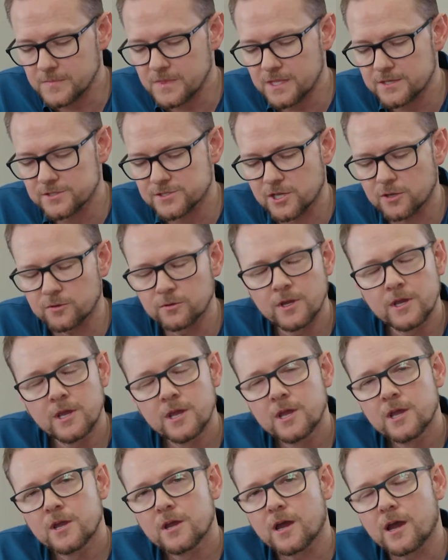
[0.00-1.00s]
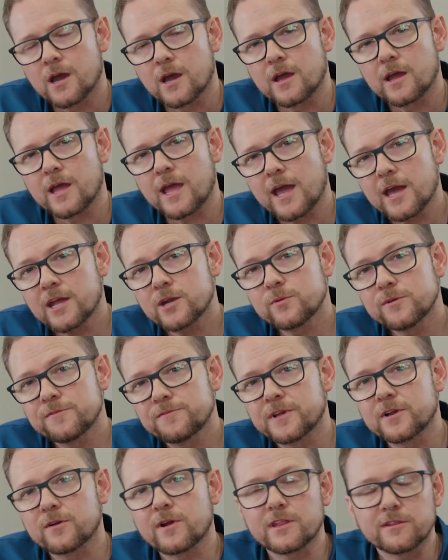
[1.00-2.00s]
So how do we
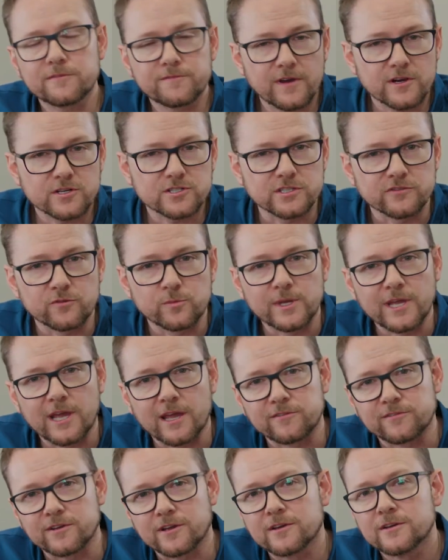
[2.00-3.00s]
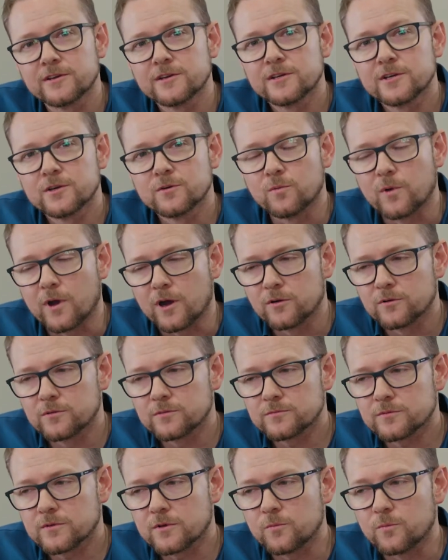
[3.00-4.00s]
figure out the function of a behavior?
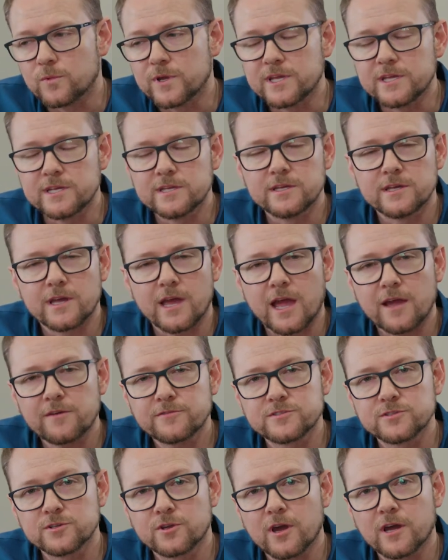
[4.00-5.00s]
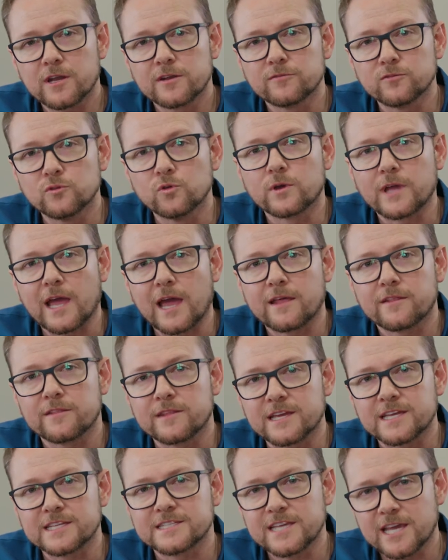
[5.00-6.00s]
Well, we have to kind of look at the
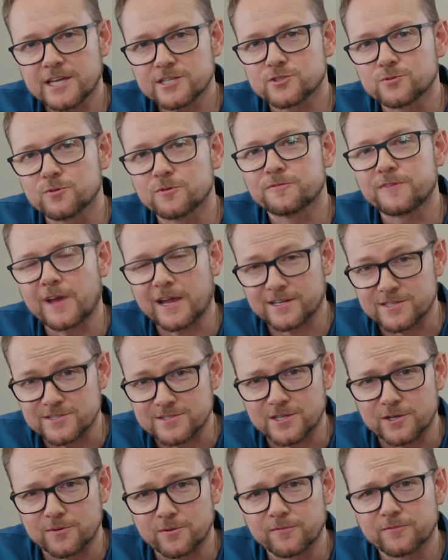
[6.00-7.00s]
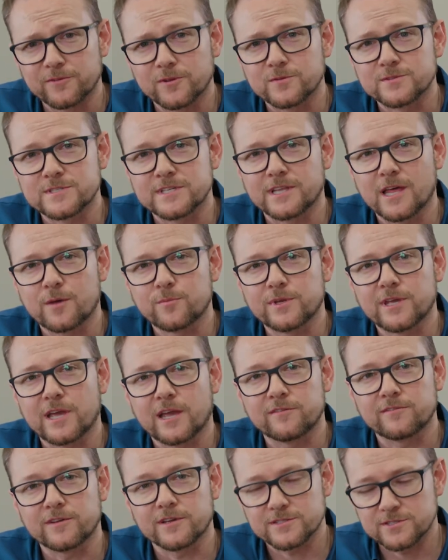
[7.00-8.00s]
contextual factors that are influencing that
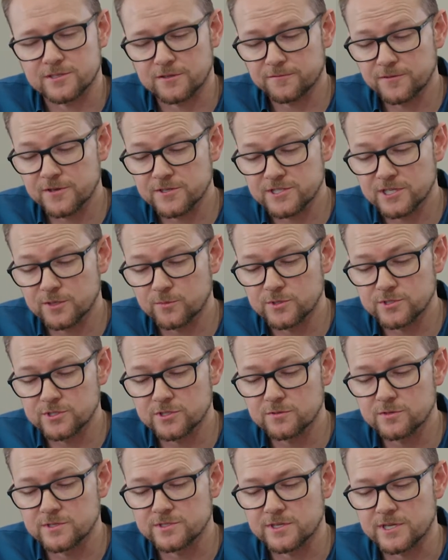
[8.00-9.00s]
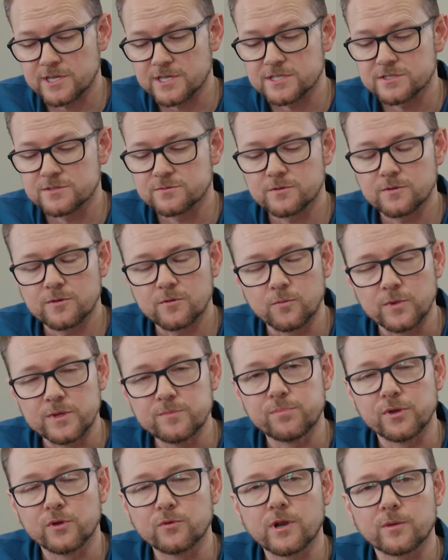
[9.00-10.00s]
behavior. So the first thing we do is we
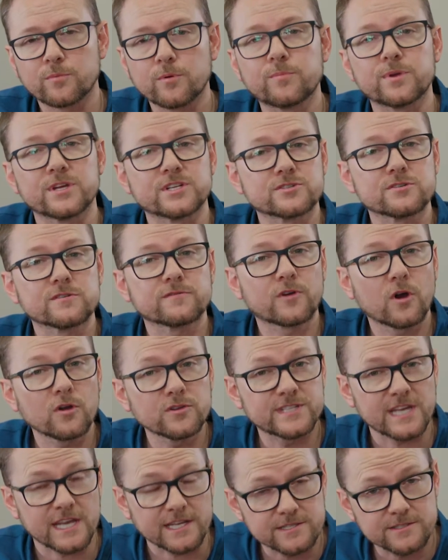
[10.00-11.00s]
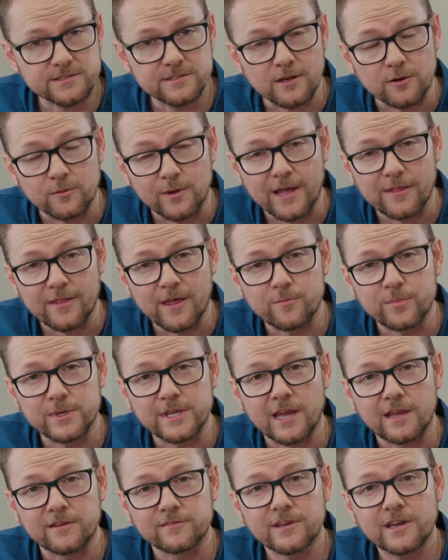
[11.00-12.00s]
build up a picture of context around that
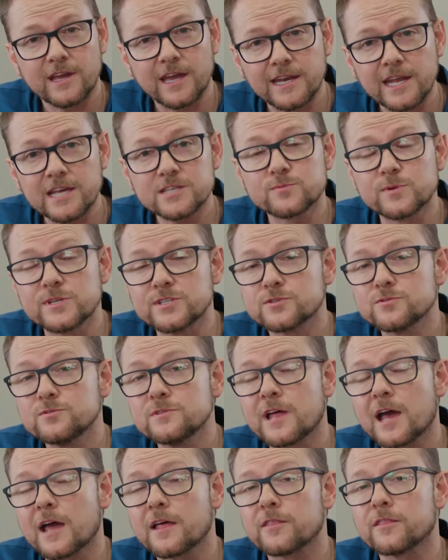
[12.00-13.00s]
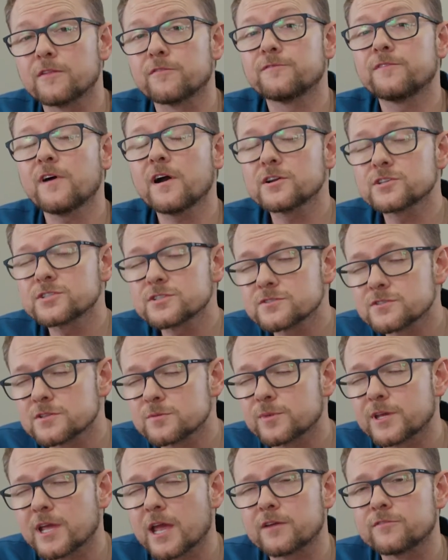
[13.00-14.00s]
behavior. And as we do that, the functions of the
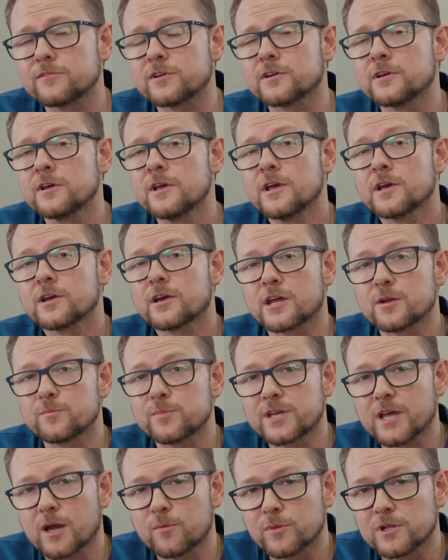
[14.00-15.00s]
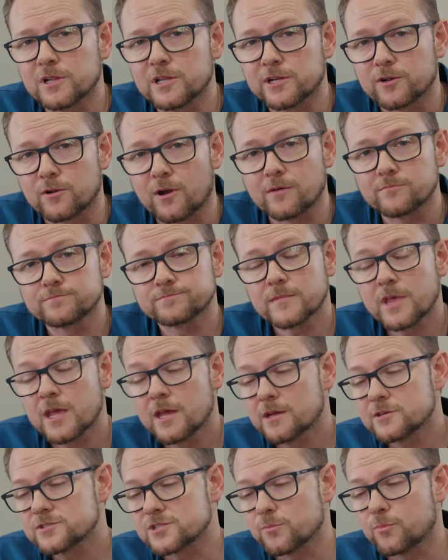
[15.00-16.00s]
behavior kind of become clearer.
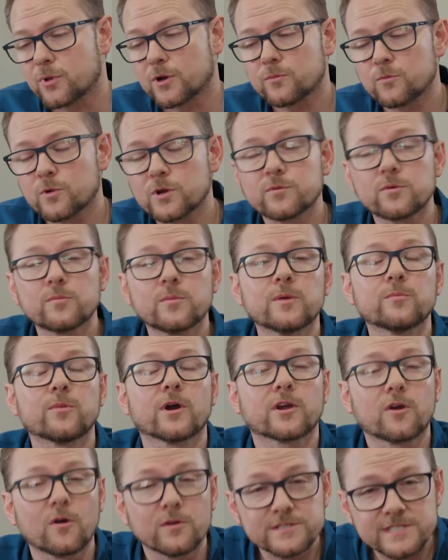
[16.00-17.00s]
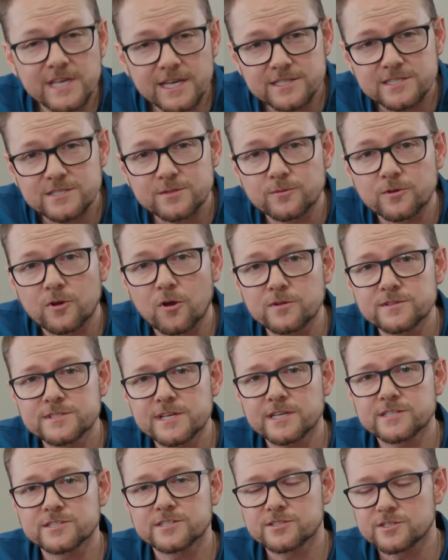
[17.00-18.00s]
So, but what do we mean by context?
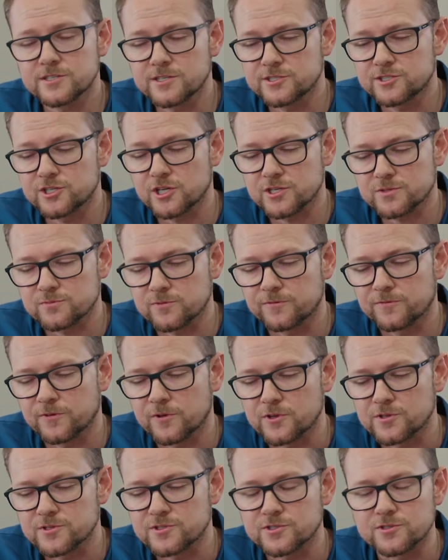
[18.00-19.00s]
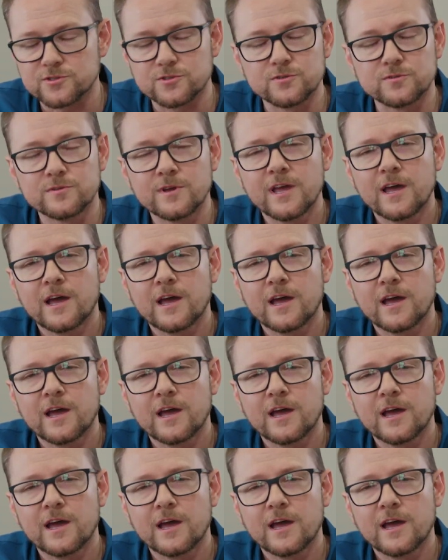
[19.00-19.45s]
Context just refers to